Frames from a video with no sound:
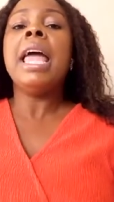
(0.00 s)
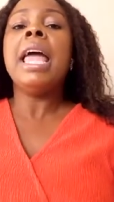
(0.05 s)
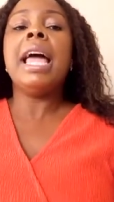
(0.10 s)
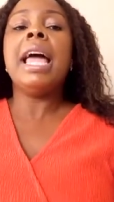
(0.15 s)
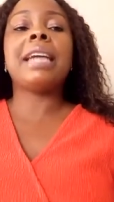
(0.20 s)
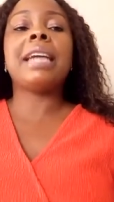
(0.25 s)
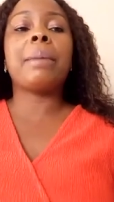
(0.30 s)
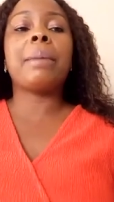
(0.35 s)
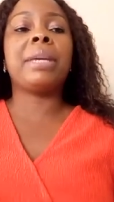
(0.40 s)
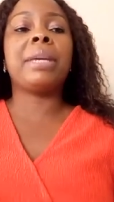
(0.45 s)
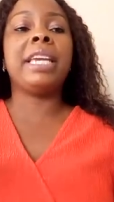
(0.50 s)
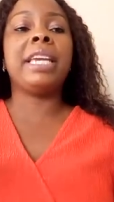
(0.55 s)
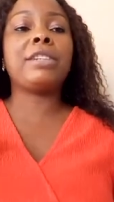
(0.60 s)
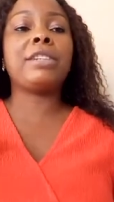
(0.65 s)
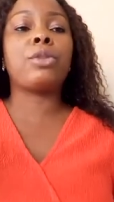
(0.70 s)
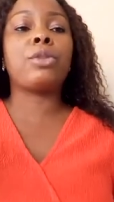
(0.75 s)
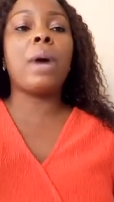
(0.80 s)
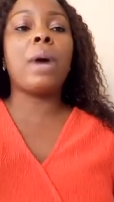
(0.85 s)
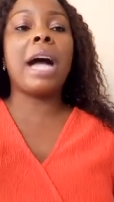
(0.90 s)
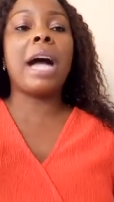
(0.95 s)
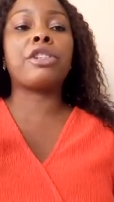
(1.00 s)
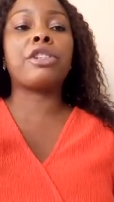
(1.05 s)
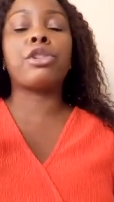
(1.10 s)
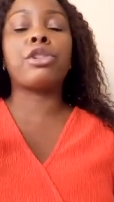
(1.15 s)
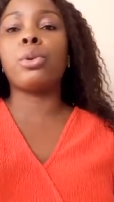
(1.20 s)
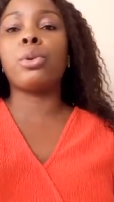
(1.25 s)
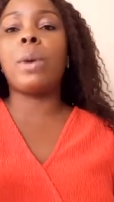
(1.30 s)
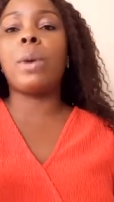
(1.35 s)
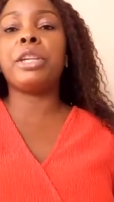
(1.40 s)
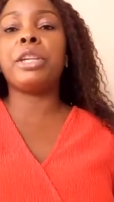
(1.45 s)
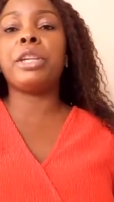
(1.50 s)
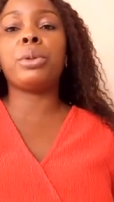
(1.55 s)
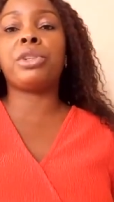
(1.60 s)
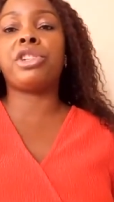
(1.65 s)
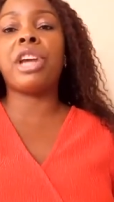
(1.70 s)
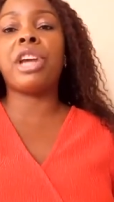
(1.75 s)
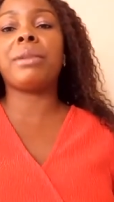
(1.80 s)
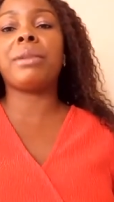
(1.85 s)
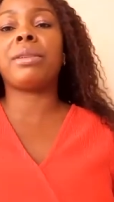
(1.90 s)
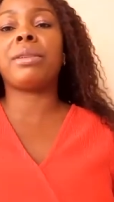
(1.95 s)
And I'm here to assure you,
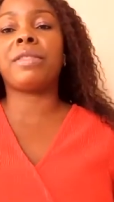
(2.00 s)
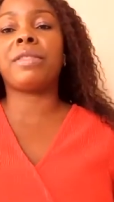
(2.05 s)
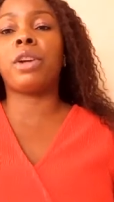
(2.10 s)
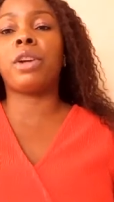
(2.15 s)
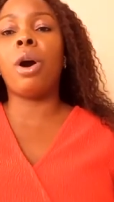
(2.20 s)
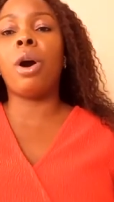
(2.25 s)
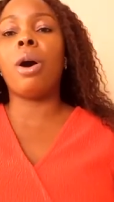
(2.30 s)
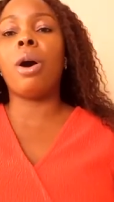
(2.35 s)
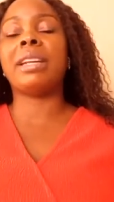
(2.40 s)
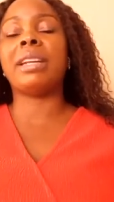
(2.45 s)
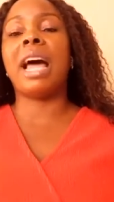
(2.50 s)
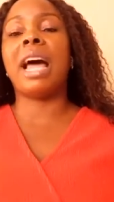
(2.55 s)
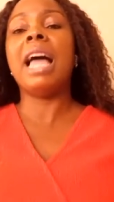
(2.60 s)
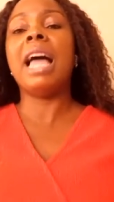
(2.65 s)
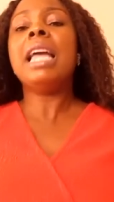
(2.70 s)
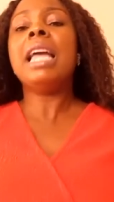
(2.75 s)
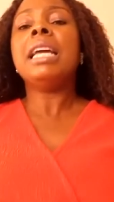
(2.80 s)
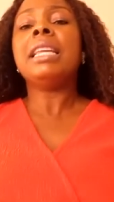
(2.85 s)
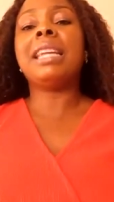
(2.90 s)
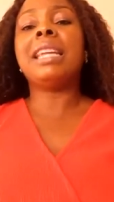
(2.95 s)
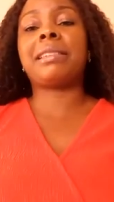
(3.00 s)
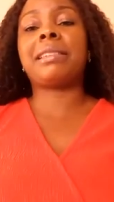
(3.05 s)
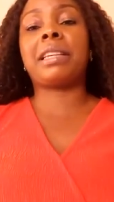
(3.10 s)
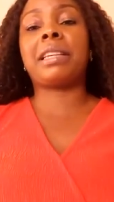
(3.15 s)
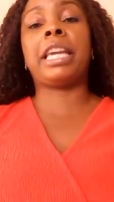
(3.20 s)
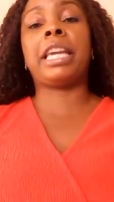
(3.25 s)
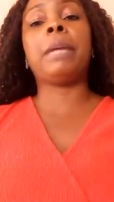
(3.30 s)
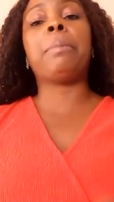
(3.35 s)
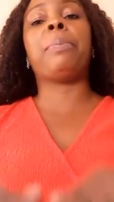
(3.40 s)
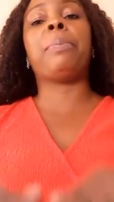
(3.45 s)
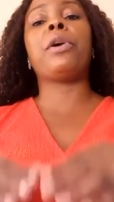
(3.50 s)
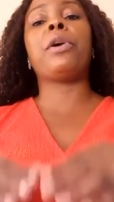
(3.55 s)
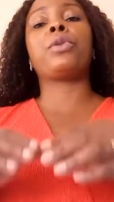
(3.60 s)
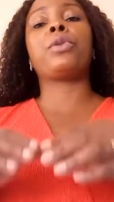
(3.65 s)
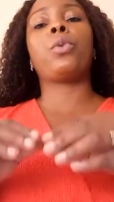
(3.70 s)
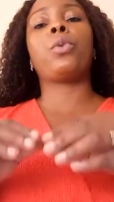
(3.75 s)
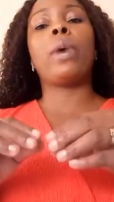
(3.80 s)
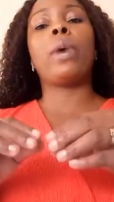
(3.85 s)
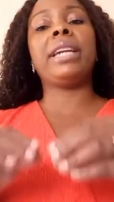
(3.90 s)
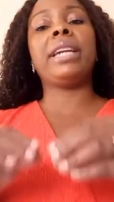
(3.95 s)
child of God, that keep
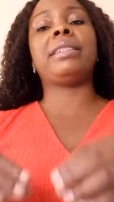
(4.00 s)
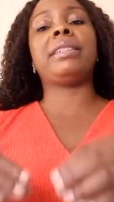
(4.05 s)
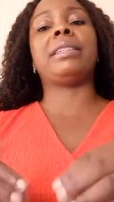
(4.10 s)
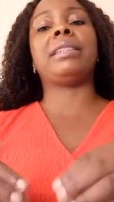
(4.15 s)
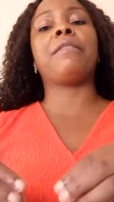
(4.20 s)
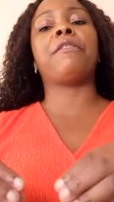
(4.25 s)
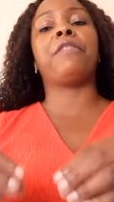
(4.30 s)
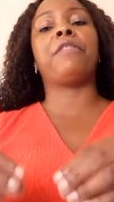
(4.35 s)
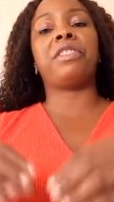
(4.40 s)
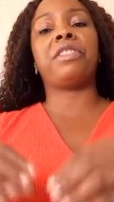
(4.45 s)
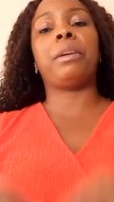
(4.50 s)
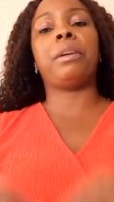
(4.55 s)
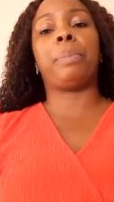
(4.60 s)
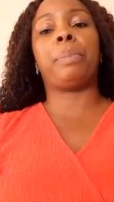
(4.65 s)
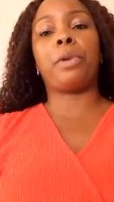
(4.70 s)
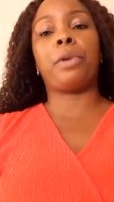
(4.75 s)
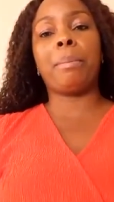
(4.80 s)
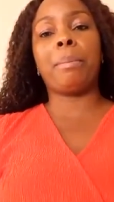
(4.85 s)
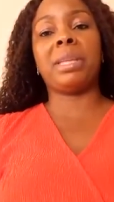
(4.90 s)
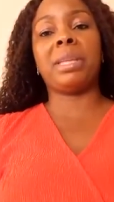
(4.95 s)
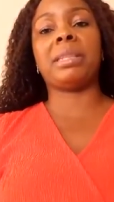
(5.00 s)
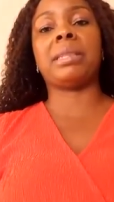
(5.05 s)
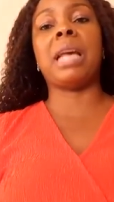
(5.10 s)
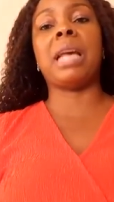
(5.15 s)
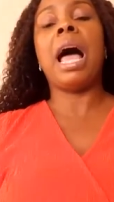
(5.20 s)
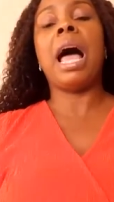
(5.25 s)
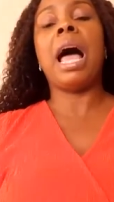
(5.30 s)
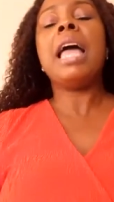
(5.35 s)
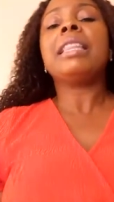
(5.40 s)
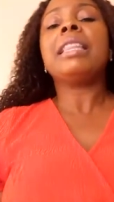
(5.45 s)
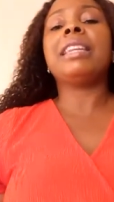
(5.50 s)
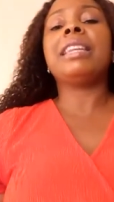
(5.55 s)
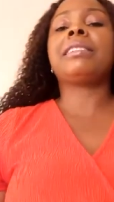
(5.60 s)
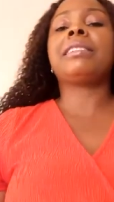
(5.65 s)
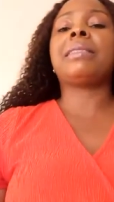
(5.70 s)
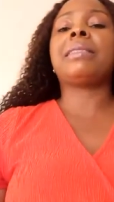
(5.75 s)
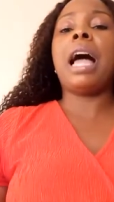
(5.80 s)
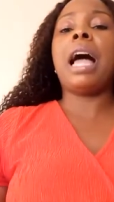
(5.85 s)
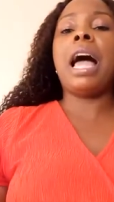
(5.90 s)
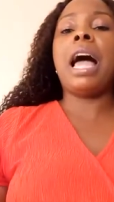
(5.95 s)
on waiting for the promise.
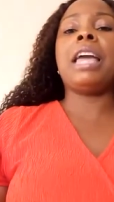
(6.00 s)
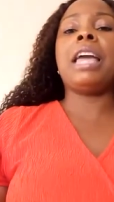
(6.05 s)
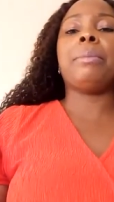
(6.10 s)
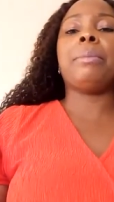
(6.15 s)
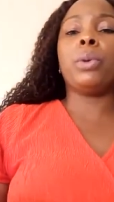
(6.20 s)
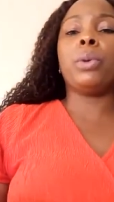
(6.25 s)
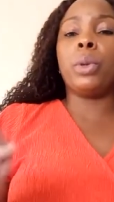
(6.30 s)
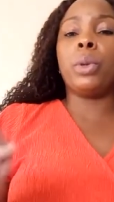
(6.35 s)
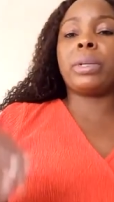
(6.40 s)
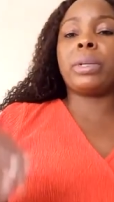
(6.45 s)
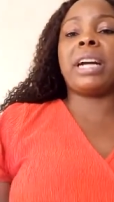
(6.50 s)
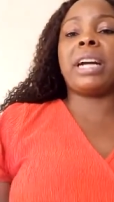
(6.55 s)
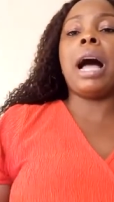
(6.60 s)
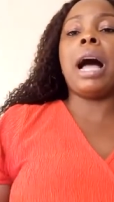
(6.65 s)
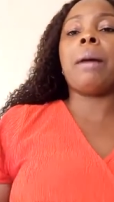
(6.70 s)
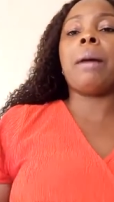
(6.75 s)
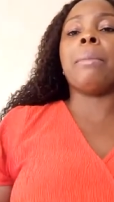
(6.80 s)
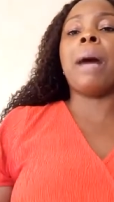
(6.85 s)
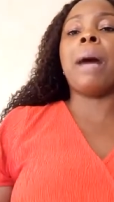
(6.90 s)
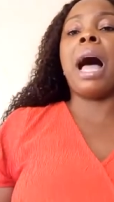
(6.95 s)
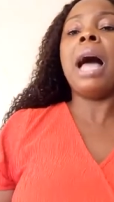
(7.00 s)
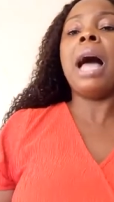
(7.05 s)
The time will come.